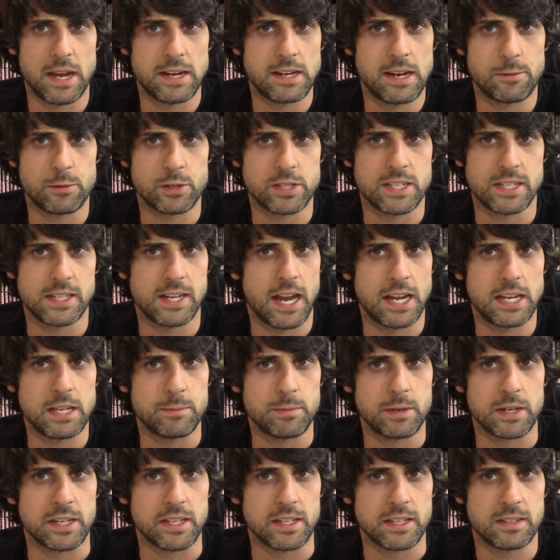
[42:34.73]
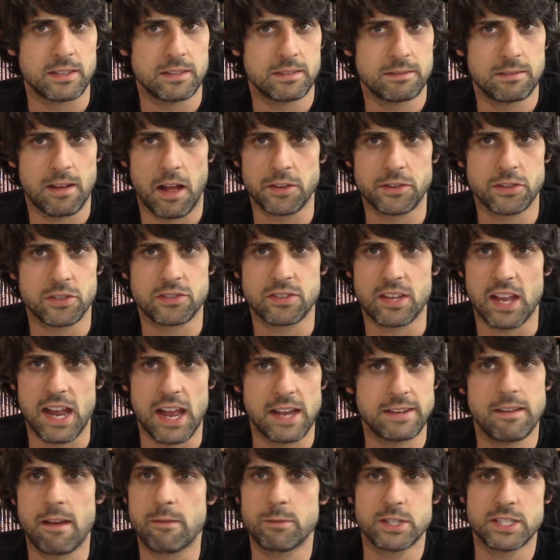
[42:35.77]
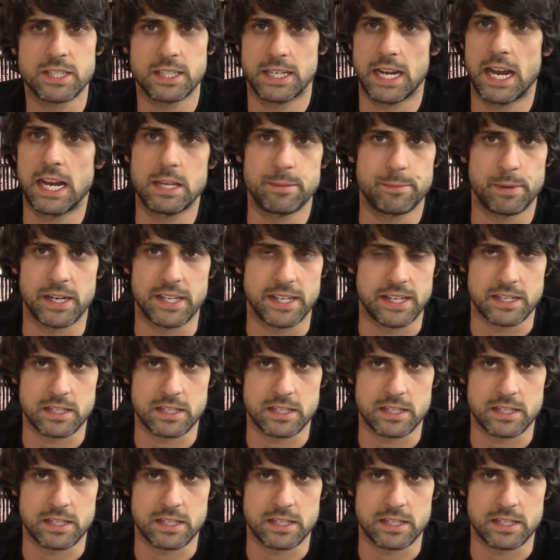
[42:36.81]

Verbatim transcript: I never seen anybody I'll just say I've never seen anybody